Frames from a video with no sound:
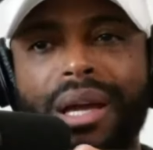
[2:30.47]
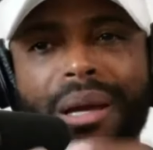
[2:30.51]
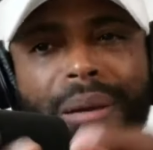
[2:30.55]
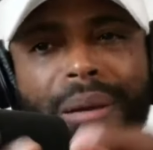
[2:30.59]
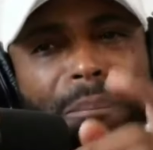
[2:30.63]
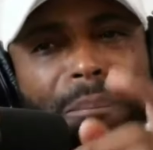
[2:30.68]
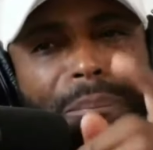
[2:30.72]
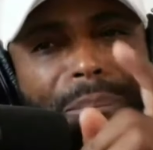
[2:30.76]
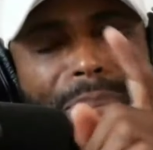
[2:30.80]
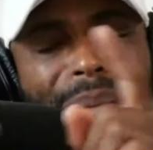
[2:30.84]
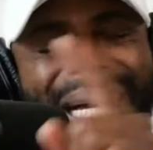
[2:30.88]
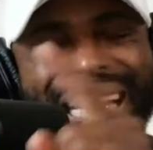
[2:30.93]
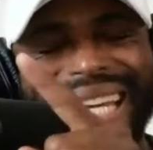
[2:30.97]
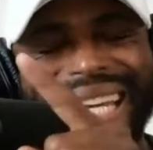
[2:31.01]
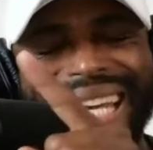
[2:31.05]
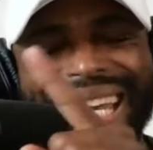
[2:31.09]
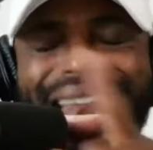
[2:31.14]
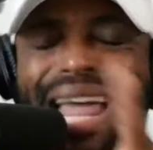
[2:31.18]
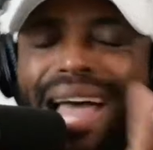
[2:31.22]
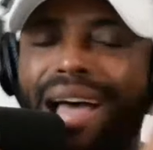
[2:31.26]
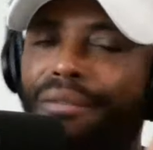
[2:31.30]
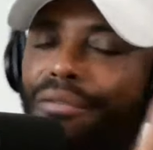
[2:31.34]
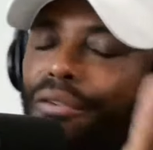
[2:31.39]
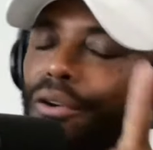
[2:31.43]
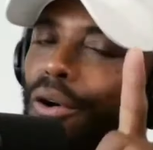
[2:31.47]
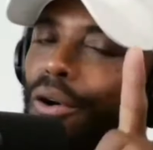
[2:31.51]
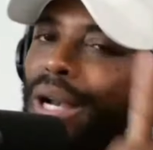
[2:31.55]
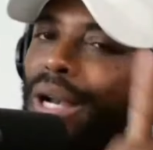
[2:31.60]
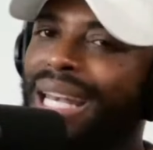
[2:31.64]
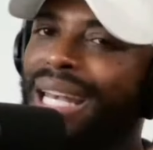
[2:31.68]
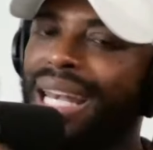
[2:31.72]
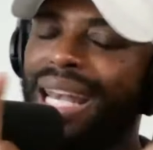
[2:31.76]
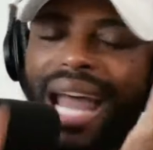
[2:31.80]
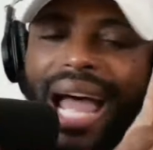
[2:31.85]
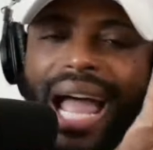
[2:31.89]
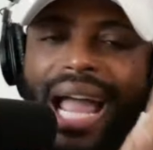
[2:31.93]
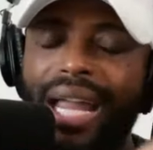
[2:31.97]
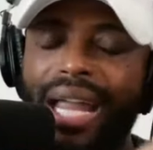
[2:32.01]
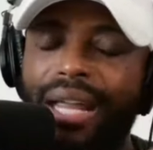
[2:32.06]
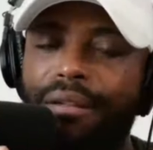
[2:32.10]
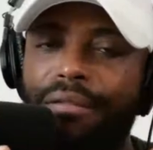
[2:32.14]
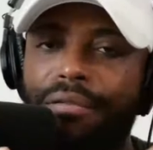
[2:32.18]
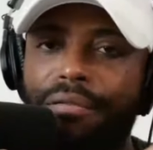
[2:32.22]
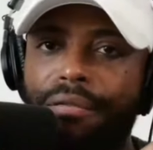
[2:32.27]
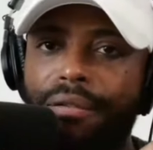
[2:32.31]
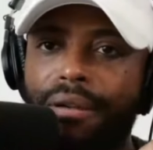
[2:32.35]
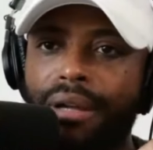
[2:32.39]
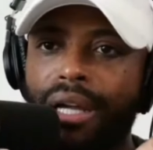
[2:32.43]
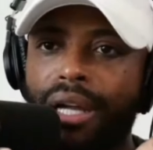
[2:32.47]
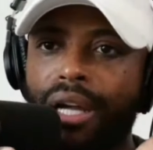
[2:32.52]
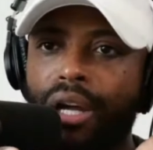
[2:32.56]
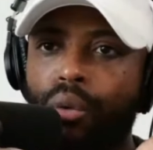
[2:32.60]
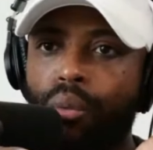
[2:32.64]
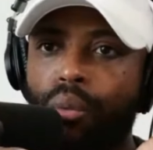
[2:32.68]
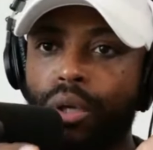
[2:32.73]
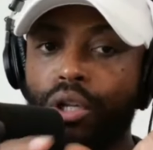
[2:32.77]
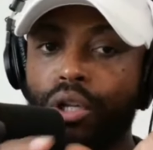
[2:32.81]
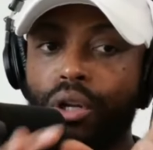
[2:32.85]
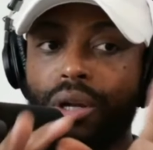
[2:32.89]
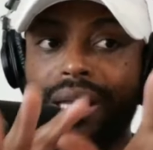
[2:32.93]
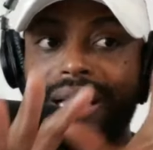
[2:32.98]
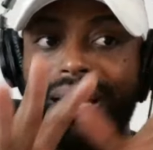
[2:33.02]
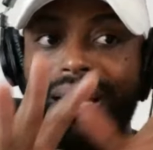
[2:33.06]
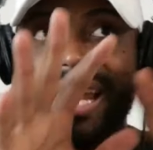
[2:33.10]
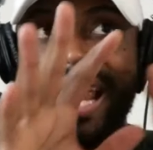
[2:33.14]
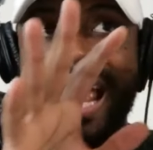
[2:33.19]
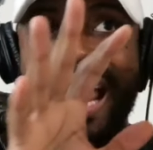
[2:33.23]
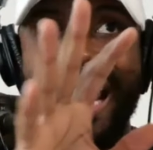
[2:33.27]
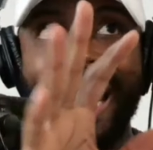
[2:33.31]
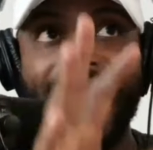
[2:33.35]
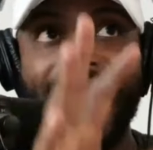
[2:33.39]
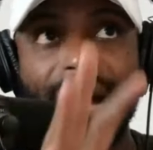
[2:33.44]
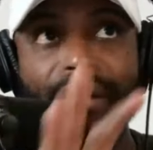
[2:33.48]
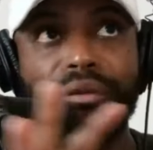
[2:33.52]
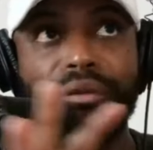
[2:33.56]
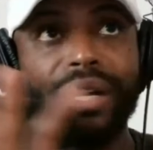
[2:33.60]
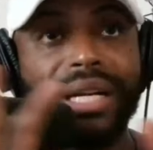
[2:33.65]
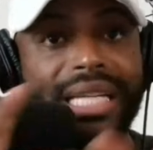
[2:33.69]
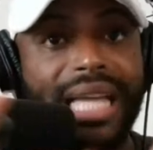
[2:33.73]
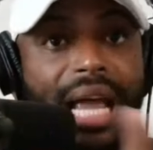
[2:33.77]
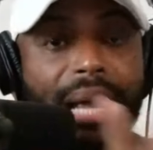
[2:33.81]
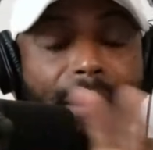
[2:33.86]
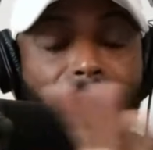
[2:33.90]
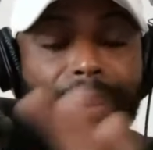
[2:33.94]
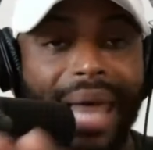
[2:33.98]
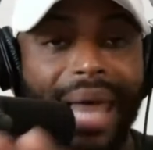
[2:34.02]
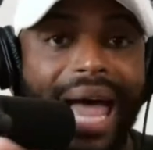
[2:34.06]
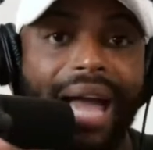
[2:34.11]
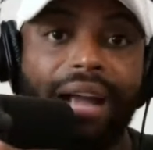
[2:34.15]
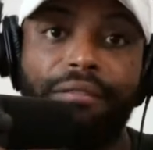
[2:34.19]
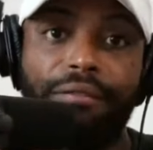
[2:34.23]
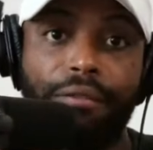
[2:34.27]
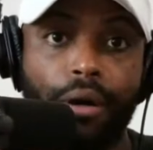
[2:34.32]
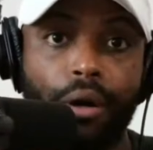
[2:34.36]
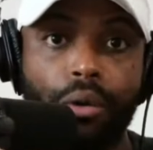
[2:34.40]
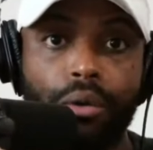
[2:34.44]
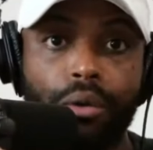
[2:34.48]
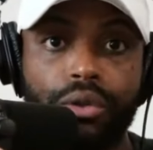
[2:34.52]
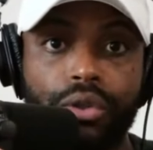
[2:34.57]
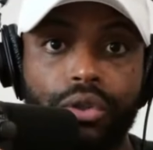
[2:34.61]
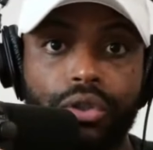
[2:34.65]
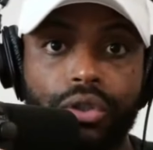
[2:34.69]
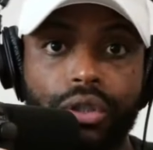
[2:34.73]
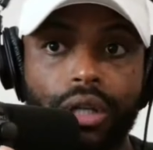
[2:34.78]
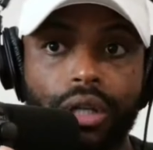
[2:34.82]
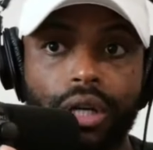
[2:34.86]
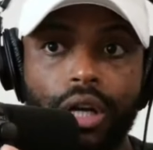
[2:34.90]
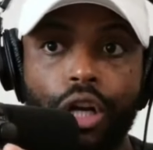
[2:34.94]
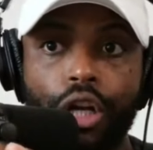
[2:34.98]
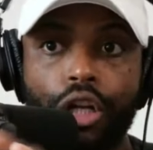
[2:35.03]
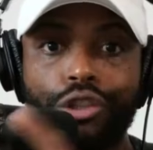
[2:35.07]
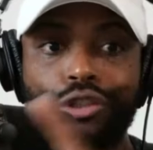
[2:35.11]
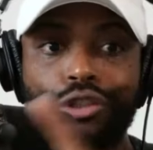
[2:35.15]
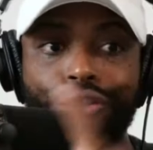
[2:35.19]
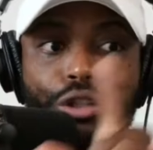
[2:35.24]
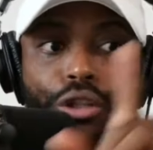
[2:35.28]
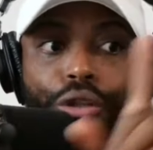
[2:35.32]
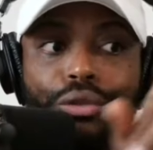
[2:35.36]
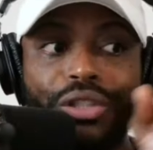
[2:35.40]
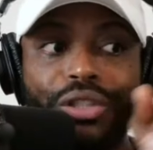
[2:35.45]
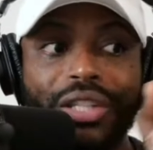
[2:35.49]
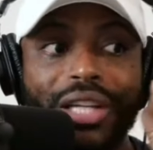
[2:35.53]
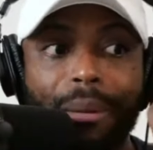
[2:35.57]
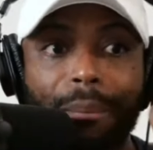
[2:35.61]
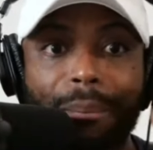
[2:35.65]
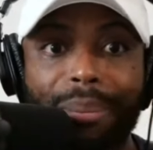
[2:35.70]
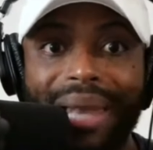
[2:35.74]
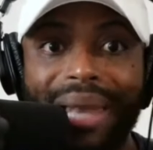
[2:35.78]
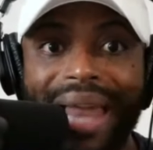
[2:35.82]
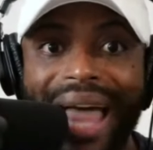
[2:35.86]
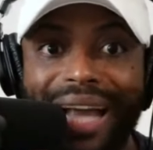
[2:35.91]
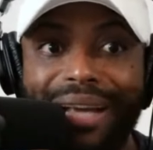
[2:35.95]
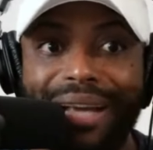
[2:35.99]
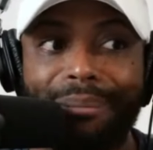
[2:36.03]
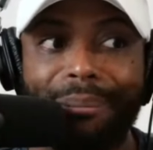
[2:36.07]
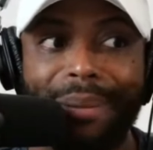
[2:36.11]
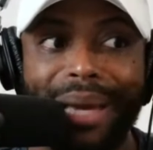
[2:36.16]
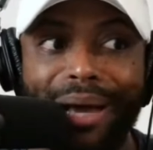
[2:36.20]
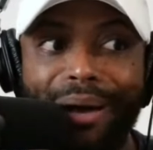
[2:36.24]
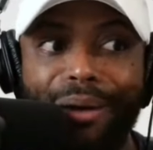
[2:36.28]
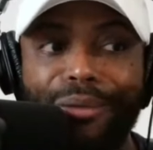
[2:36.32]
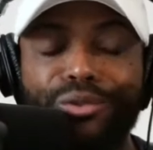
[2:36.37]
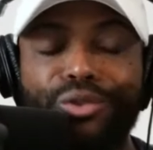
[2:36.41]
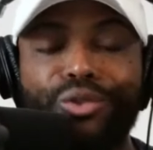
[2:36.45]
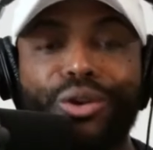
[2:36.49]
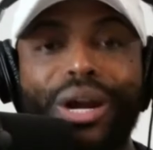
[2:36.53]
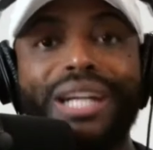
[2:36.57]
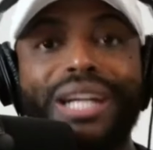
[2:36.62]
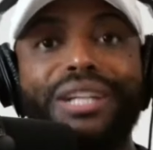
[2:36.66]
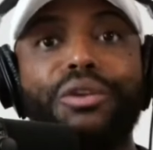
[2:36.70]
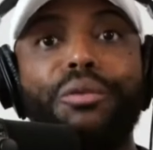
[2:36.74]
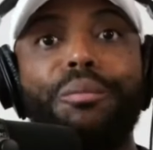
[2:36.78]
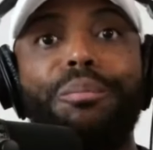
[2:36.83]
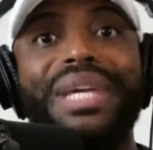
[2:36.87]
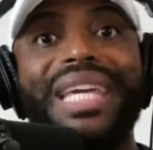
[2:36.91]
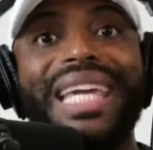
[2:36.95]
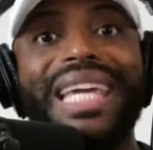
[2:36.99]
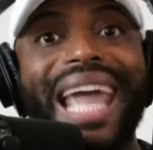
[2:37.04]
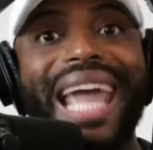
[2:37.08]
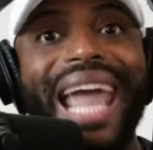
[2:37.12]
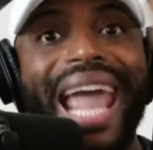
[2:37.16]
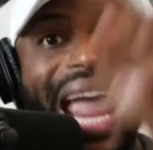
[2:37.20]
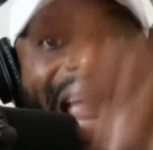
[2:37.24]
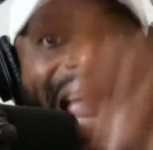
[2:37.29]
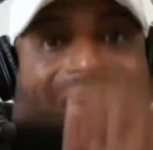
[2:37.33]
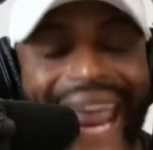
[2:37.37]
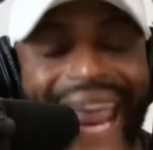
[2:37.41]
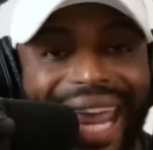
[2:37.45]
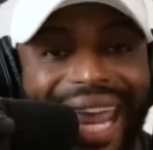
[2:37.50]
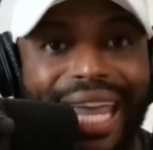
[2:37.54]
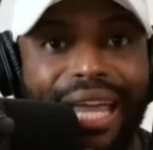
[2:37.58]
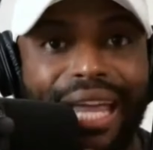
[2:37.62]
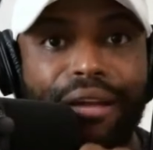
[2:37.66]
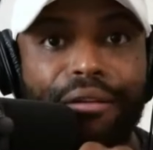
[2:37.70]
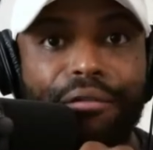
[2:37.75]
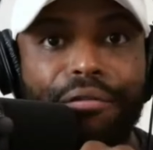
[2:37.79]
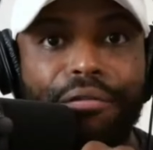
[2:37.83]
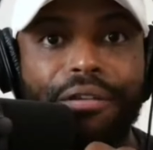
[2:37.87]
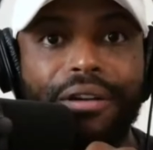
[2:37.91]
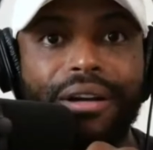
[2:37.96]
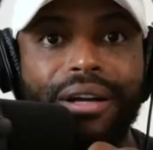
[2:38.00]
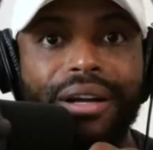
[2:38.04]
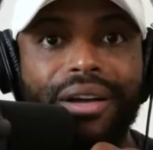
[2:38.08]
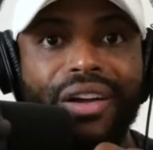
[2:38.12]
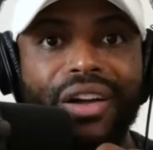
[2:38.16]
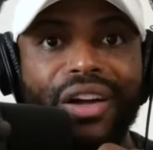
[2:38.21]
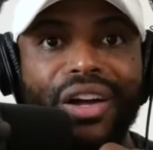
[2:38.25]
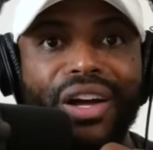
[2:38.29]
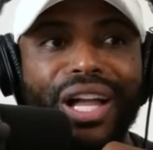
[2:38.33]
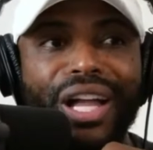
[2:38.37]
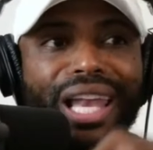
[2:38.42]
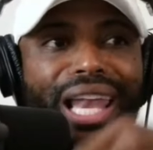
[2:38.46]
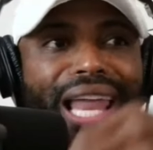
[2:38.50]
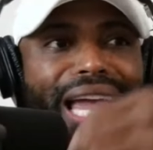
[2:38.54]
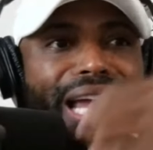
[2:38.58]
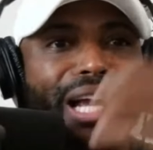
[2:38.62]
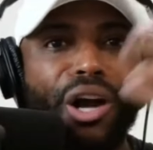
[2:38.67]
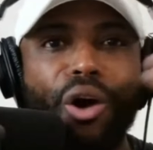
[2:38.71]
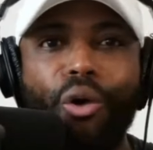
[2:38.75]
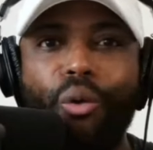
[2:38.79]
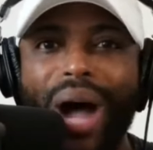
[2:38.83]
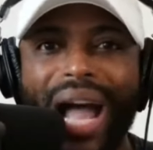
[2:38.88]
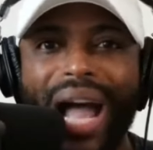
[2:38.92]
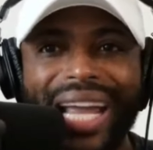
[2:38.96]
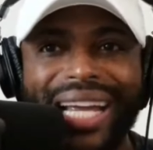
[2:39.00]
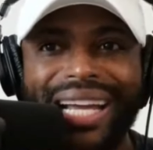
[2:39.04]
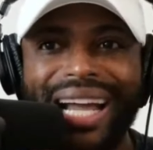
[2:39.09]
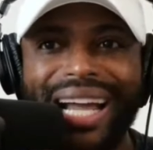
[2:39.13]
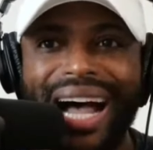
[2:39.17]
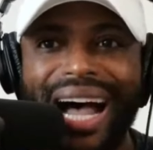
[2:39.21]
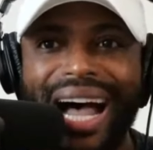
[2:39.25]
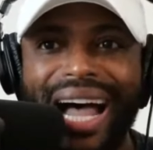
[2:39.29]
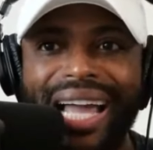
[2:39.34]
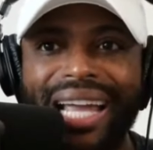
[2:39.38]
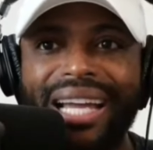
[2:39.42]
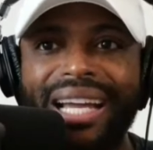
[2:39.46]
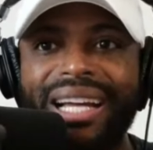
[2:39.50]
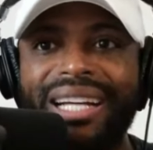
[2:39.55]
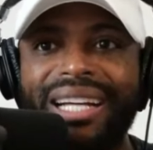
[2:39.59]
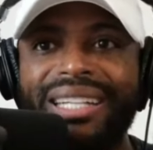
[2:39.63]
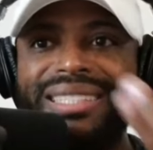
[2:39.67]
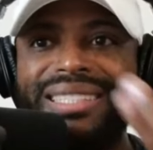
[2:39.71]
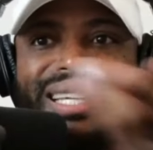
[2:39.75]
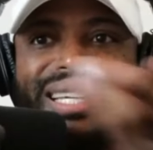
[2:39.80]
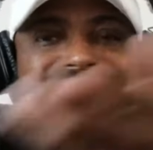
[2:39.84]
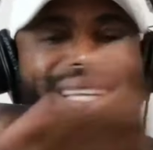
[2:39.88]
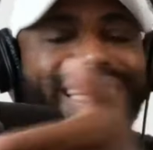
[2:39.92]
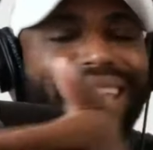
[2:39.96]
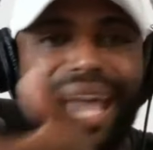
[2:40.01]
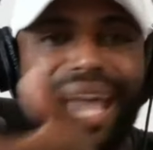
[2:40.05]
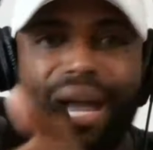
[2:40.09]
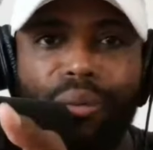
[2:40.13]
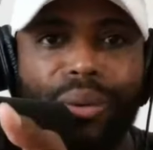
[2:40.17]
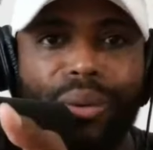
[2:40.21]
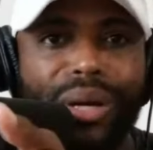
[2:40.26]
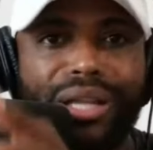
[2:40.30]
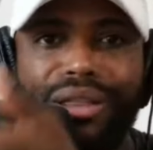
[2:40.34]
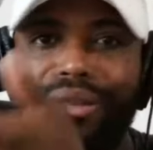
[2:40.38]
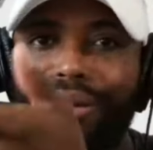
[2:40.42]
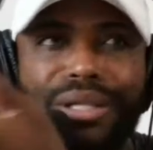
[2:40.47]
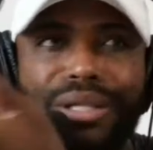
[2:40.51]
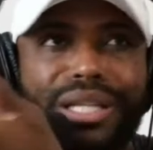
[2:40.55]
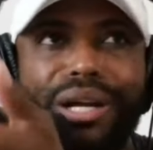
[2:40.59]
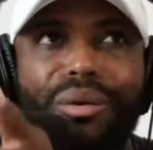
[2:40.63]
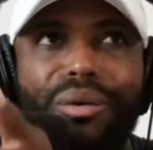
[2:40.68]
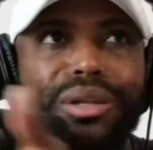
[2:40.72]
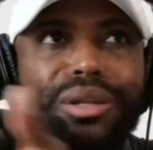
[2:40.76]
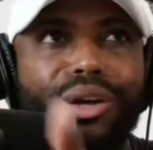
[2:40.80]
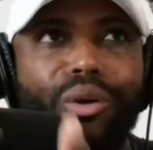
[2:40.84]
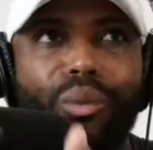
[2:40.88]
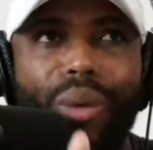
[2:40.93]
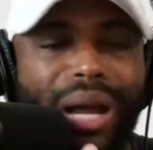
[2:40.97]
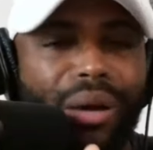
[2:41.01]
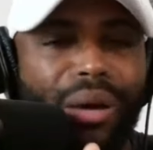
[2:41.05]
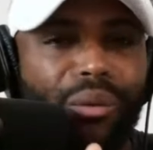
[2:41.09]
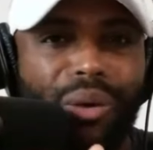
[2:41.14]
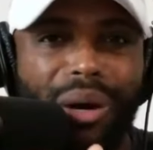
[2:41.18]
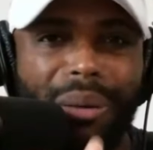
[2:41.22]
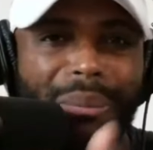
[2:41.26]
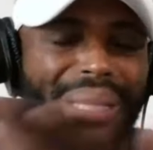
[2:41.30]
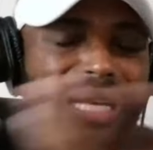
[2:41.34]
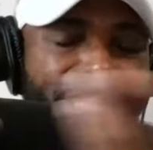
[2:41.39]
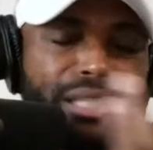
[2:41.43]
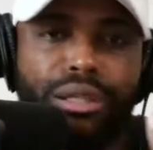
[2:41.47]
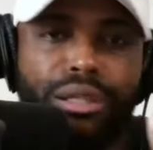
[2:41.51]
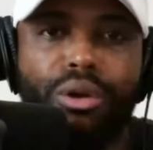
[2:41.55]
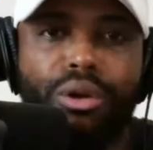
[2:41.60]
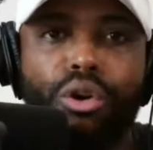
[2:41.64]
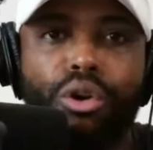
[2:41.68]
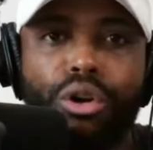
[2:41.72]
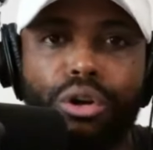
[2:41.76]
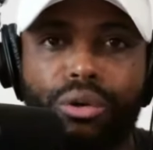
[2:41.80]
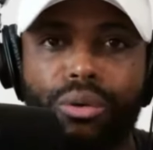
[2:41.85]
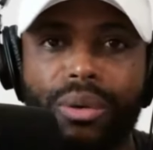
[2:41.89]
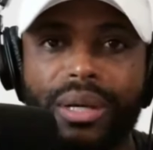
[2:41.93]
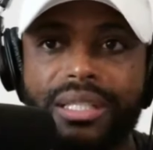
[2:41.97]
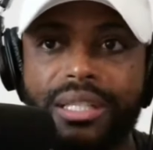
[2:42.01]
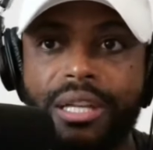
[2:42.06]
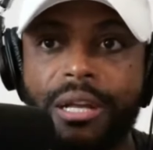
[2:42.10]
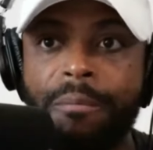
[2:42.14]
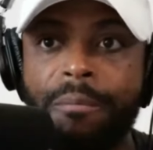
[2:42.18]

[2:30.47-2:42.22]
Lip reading: But never in life, when you're looking at everyday black folks, do you see a black male trying to behave like a white guy to get with or deal with a white woman? It's ludicrous.